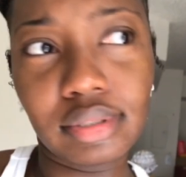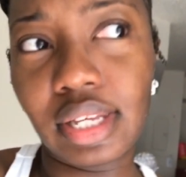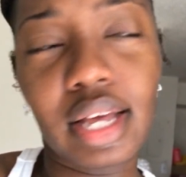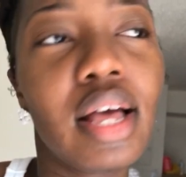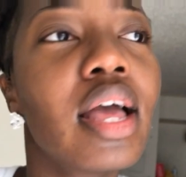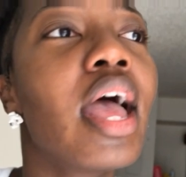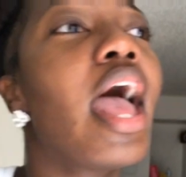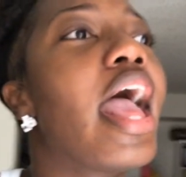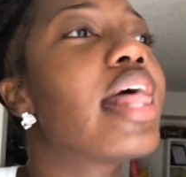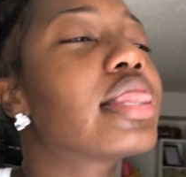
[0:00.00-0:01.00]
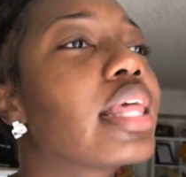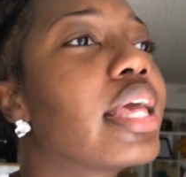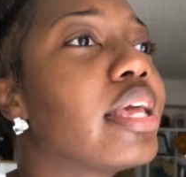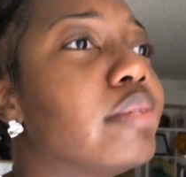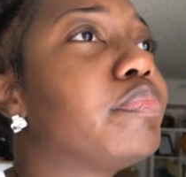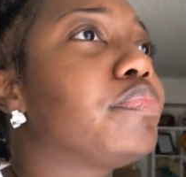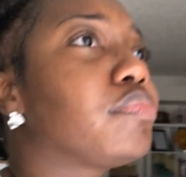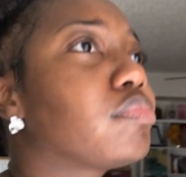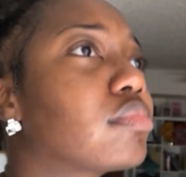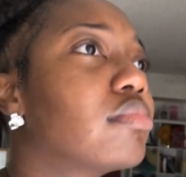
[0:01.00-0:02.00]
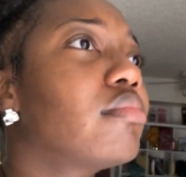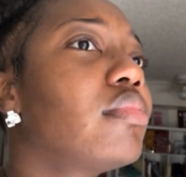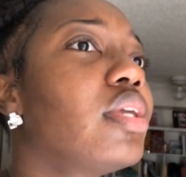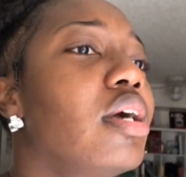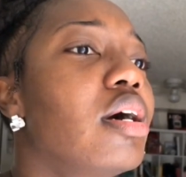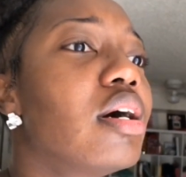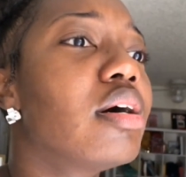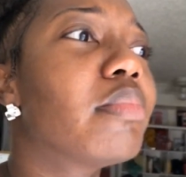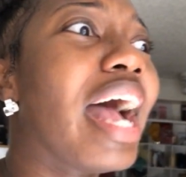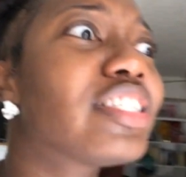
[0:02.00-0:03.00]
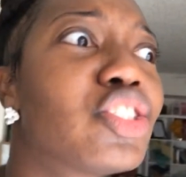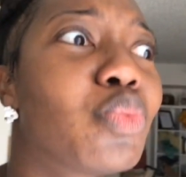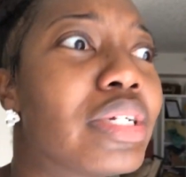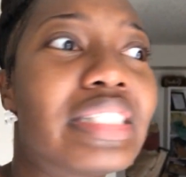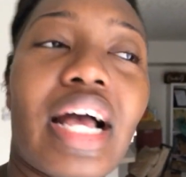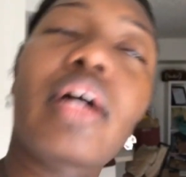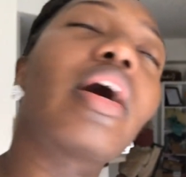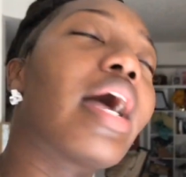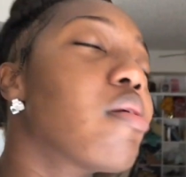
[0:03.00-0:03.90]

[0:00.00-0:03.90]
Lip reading: Yeah, and then. I just was not,